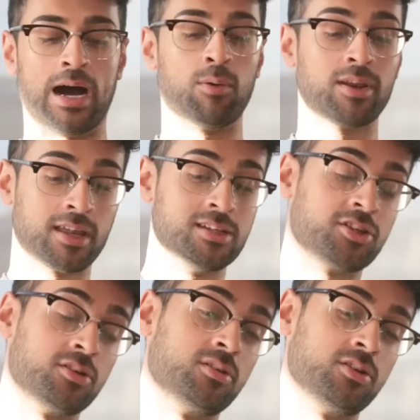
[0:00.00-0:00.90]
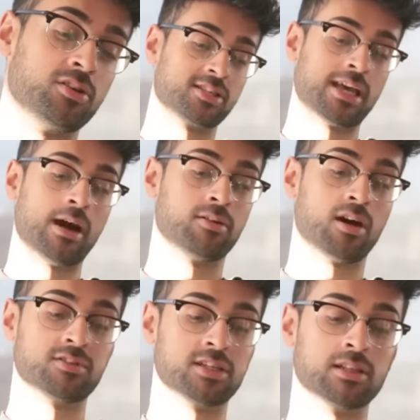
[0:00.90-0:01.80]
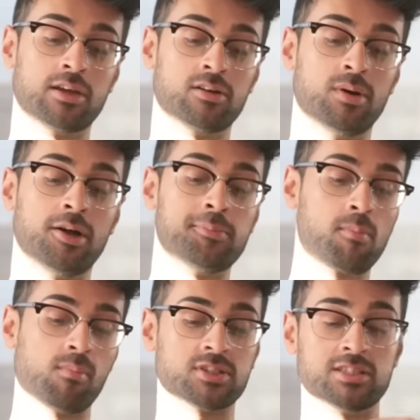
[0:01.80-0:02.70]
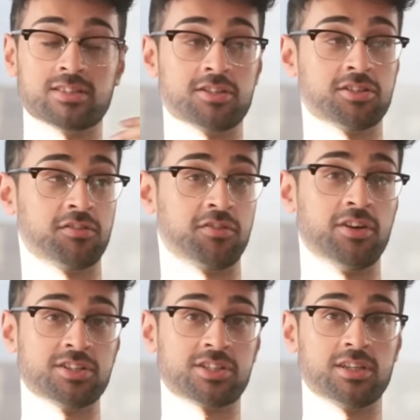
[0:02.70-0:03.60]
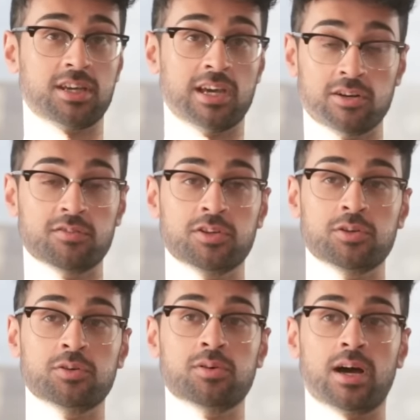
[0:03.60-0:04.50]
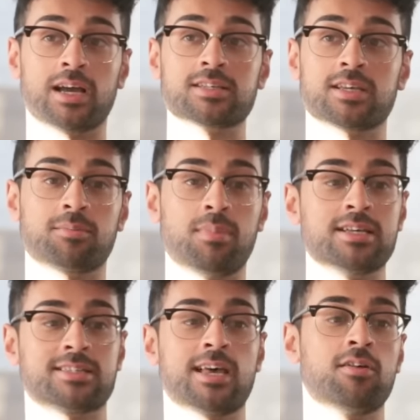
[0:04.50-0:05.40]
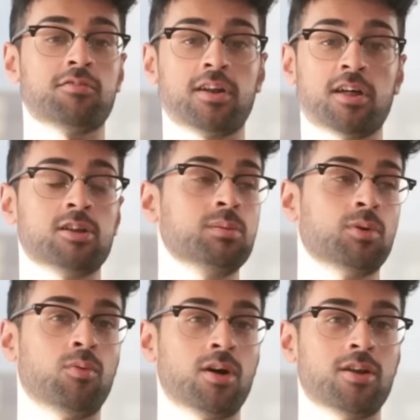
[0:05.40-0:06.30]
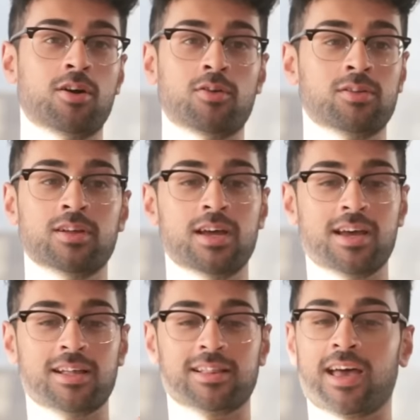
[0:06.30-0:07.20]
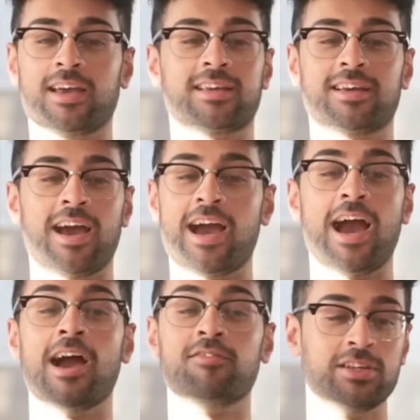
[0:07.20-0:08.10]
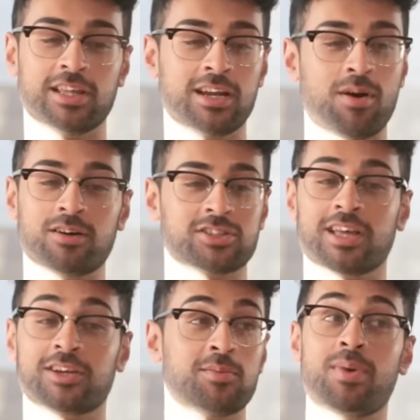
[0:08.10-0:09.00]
but I want to get into your, your sound obviously later, but since this is your first interview, I guess like myself and other people want to know, yeah. like everything about your like your